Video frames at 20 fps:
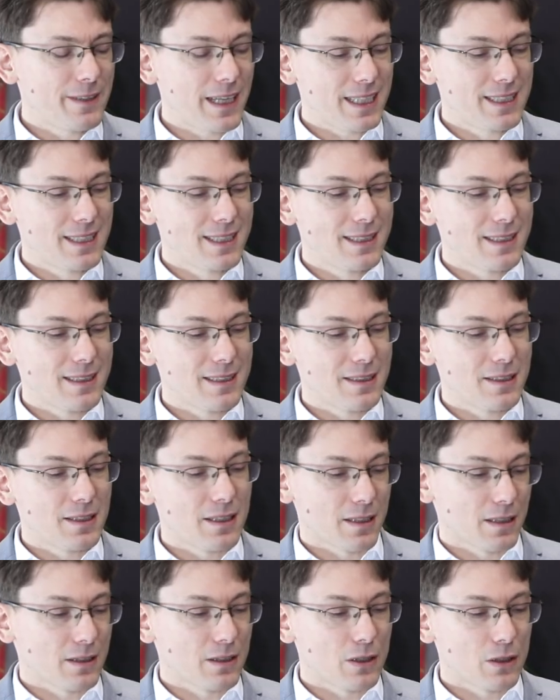that
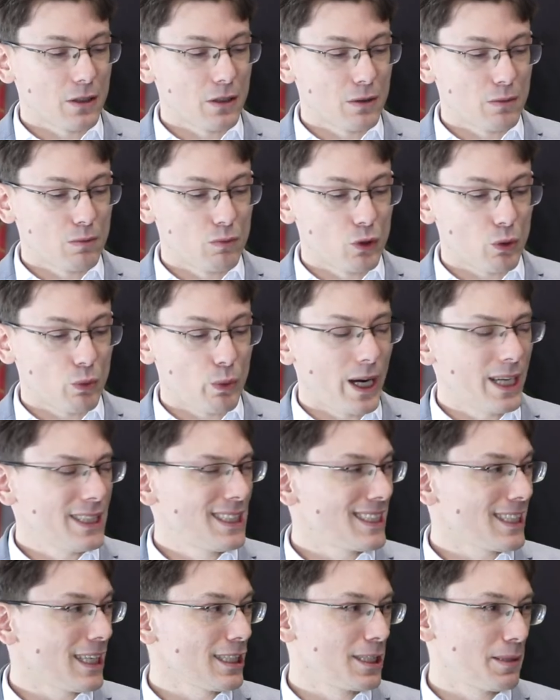the right
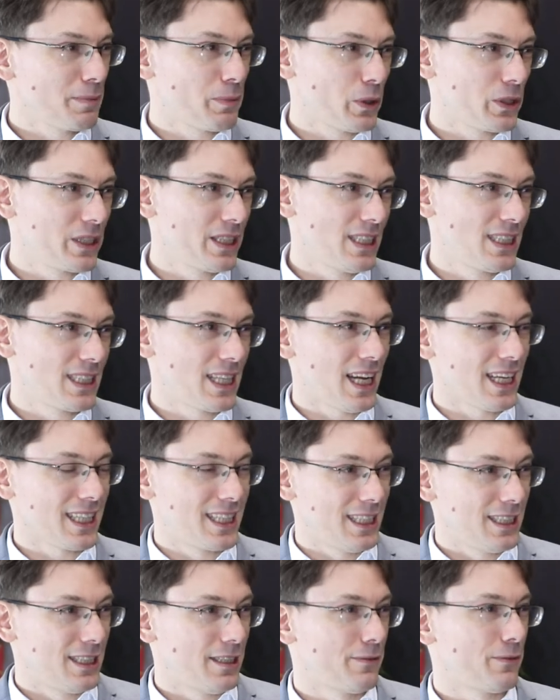starting point is
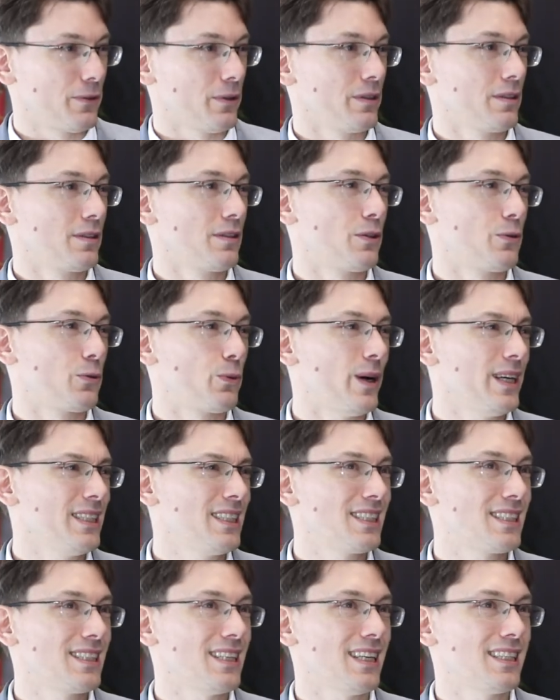slightly different. The right
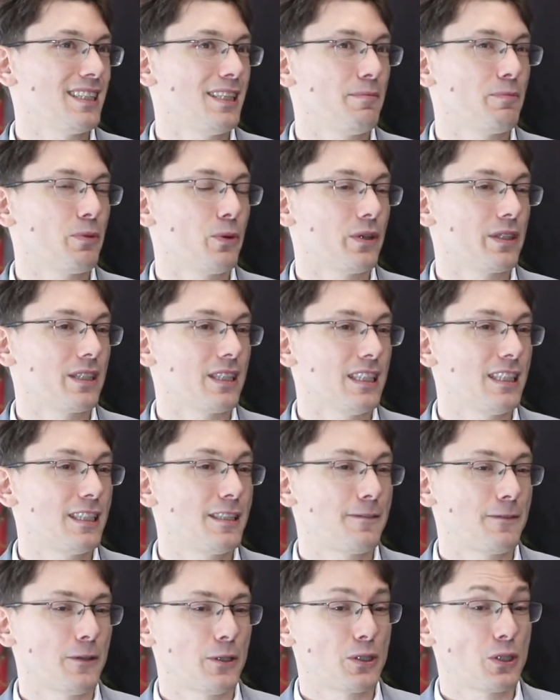starting point is
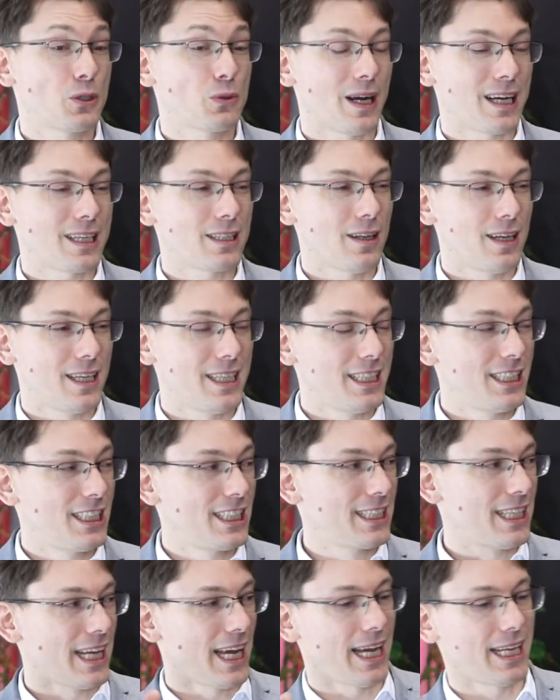first to
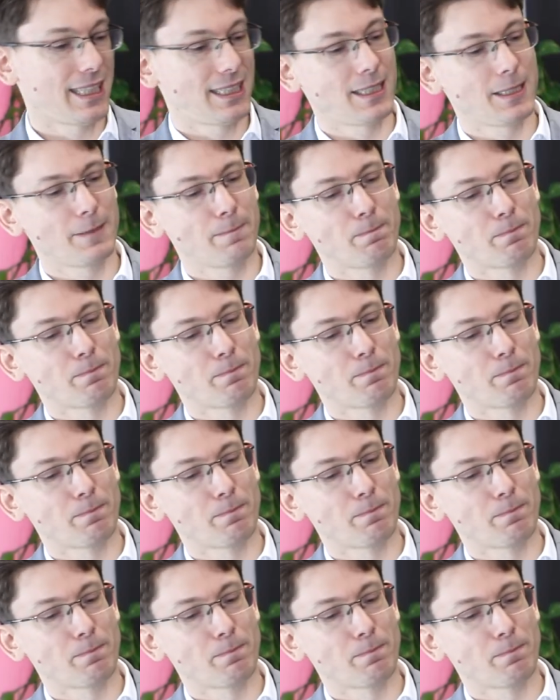acknowledge that